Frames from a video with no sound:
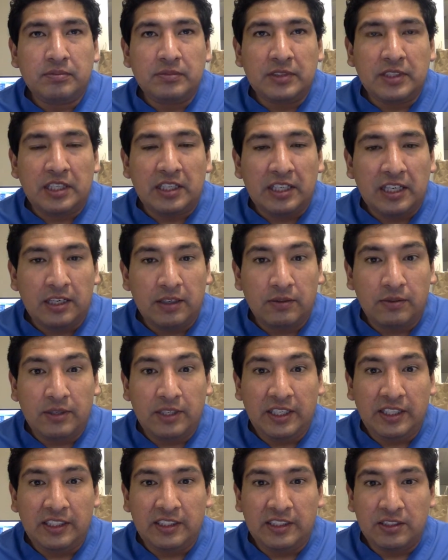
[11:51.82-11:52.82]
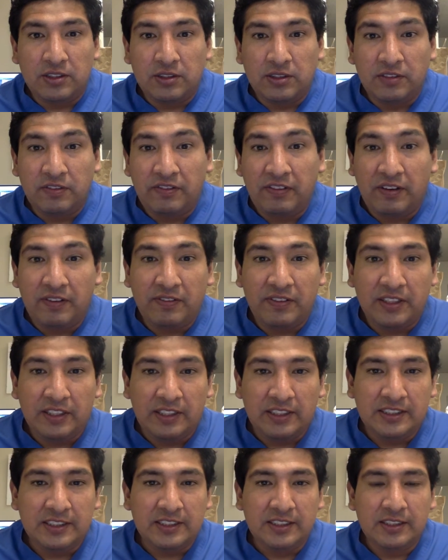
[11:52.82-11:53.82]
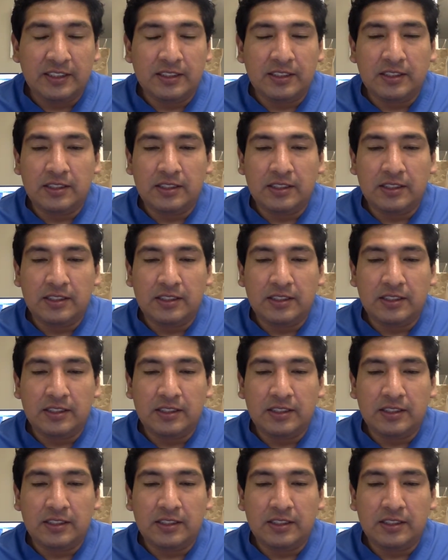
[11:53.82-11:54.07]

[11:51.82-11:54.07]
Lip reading: her heart rate is on the 50s,